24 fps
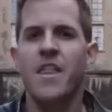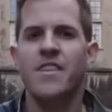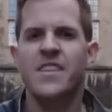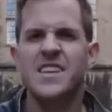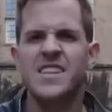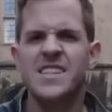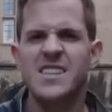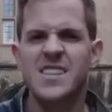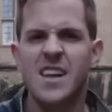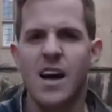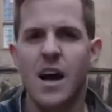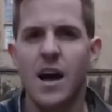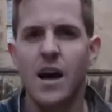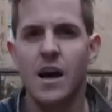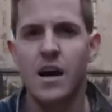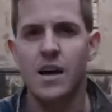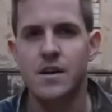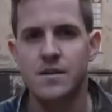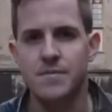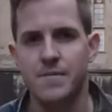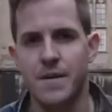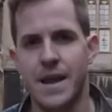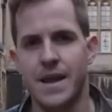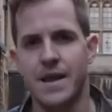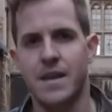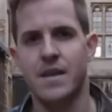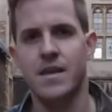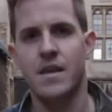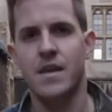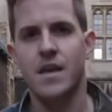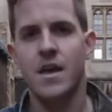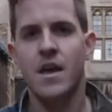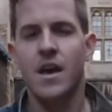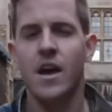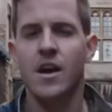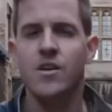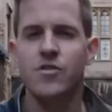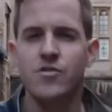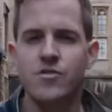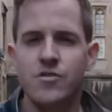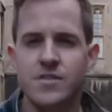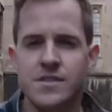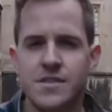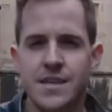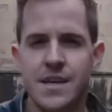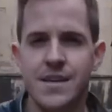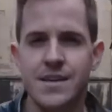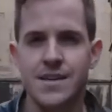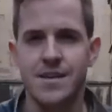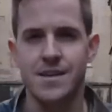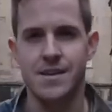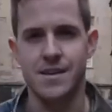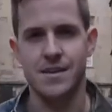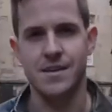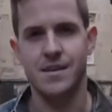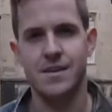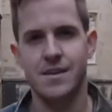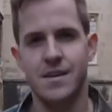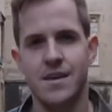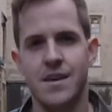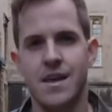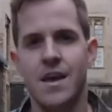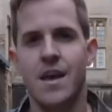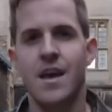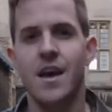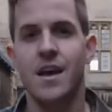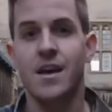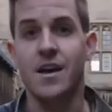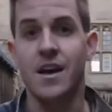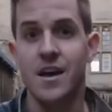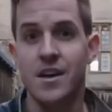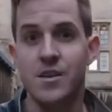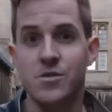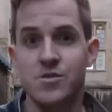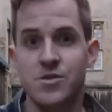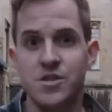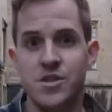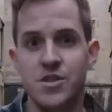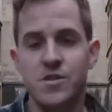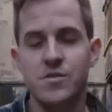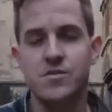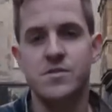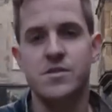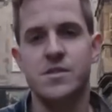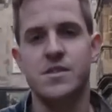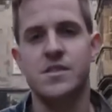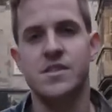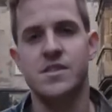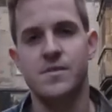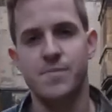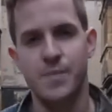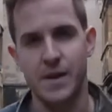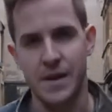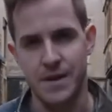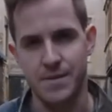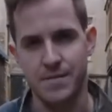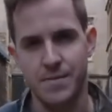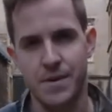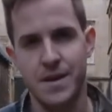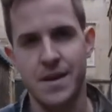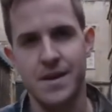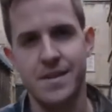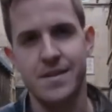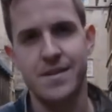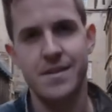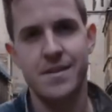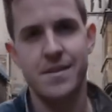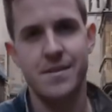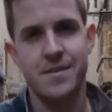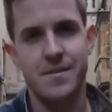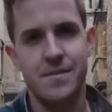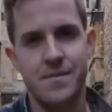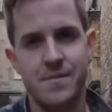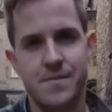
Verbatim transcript: This is a hard man, a crusader, a guy who's used to spilling blood.